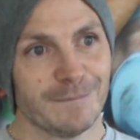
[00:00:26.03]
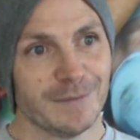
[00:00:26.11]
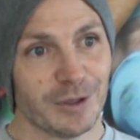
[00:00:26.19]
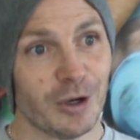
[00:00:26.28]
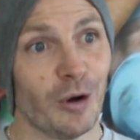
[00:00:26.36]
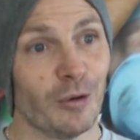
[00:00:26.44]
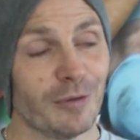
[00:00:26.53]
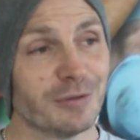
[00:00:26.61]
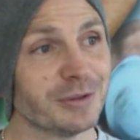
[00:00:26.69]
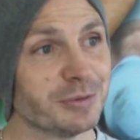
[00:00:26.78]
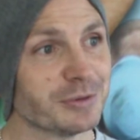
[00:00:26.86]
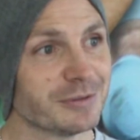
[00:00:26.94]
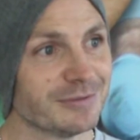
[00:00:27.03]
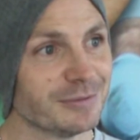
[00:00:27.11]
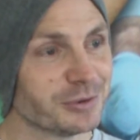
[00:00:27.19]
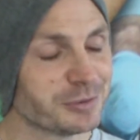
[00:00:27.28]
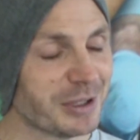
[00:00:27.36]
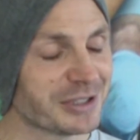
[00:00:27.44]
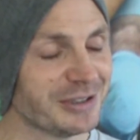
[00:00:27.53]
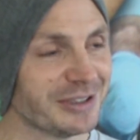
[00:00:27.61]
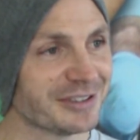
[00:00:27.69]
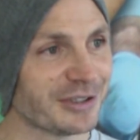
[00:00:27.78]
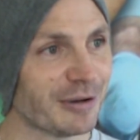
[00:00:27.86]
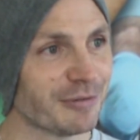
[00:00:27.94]
The goal, obviously, was special at
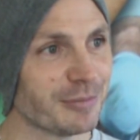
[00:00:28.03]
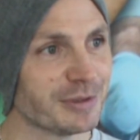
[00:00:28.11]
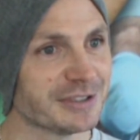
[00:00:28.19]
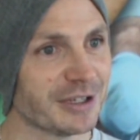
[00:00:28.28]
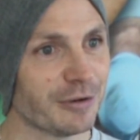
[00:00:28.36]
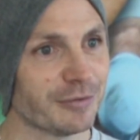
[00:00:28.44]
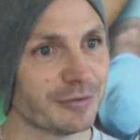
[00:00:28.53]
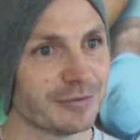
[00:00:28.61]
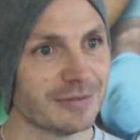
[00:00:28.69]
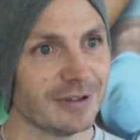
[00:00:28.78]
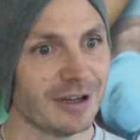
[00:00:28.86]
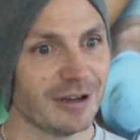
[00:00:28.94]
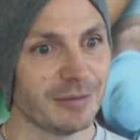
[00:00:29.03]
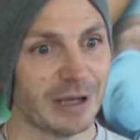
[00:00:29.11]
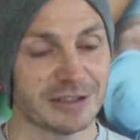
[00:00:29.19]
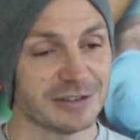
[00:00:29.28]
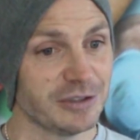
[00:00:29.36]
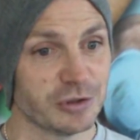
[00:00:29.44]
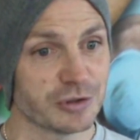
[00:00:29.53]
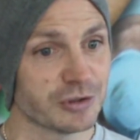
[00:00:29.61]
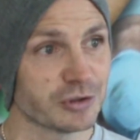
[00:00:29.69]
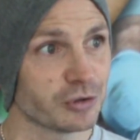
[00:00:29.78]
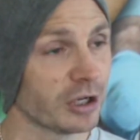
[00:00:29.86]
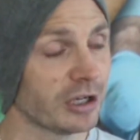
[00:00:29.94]
the time for myself, actually just the
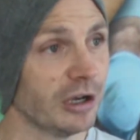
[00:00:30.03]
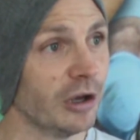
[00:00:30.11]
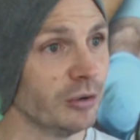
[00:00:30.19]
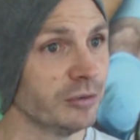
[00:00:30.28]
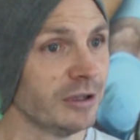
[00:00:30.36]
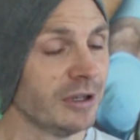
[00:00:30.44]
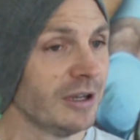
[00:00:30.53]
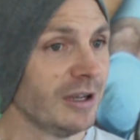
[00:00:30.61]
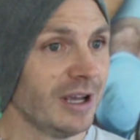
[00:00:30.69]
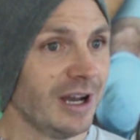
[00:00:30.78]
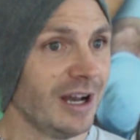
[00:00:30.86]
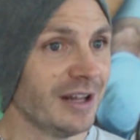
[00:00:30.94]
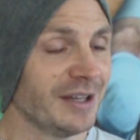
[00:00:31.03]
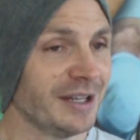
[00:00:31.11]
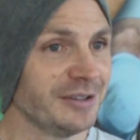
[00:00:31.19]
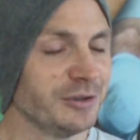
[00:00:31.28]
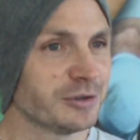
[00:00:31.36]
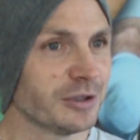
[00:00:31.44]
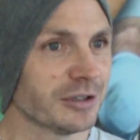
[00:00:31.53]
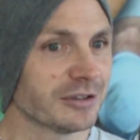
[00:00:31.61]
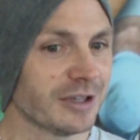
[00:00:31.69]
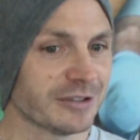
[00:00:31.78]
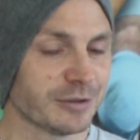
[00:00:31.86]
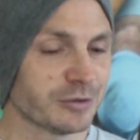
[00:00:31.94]
strike alone. And then you start
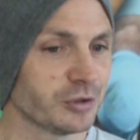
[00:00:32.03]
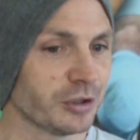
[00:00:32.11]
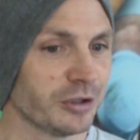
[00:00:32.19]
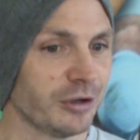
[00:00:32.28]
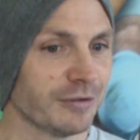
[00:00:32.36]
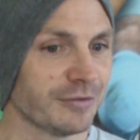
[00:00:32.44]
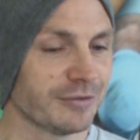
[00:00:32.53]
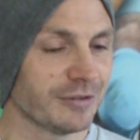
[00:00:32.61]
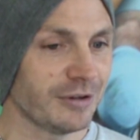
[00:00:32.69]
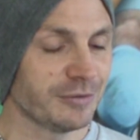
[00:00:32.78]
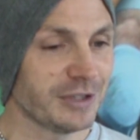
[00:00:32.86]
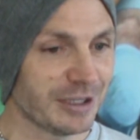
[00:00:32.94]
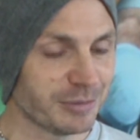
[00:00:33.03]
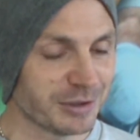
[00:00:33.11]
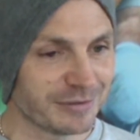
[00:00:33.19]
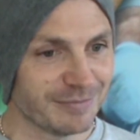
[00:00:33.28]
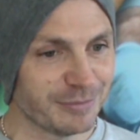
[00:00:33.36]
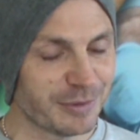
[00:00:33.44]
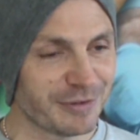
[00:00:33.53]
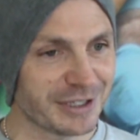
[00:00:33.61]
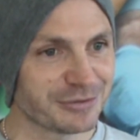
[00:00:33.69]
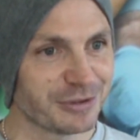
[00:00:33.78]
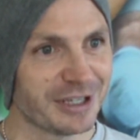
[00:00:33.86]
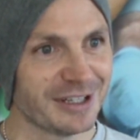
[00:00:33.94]
to, as I was jogging off, obviously I had my
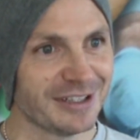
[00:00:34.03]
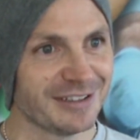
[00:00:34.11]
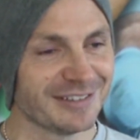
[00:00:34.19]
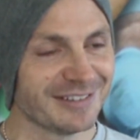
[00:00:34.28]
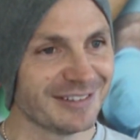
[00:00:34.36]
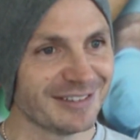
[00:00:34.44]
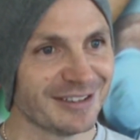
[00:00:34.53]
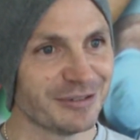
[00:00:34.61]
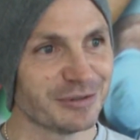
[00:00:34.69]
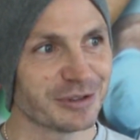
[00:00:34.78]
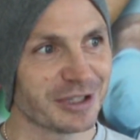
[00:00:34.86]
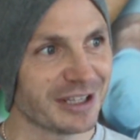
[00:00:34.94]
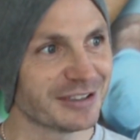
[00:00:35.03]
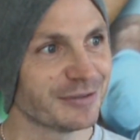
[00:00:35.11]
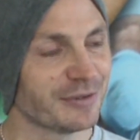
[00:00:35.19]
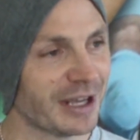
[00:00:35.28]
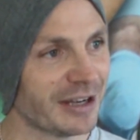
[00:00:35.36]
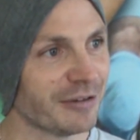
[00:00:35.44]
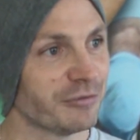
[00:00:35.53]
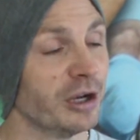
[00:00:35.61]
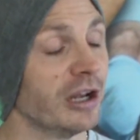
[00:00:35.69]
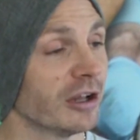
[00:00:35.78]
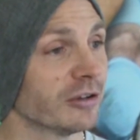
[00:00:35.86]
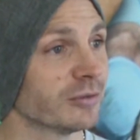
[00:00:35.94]
vest ready, and it was a case of then I
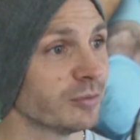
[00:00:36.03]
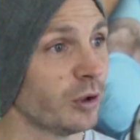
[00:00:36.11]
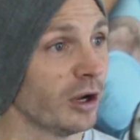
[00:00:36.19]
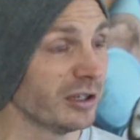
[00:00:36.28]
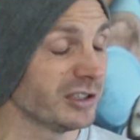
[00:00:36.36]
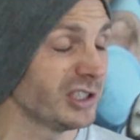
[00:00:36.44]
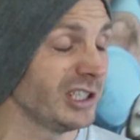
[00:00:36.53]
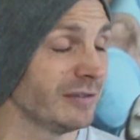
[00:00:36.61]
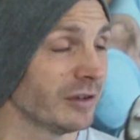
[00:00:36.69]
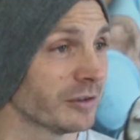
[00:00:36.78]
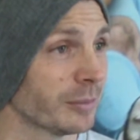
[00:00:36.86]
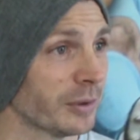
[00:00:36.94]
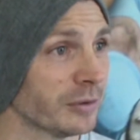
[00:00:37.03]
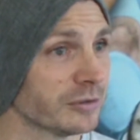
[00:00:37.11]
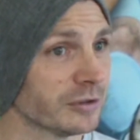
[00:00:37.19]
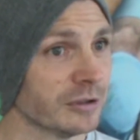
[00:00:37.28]
realised what I'd achieved, I suppose.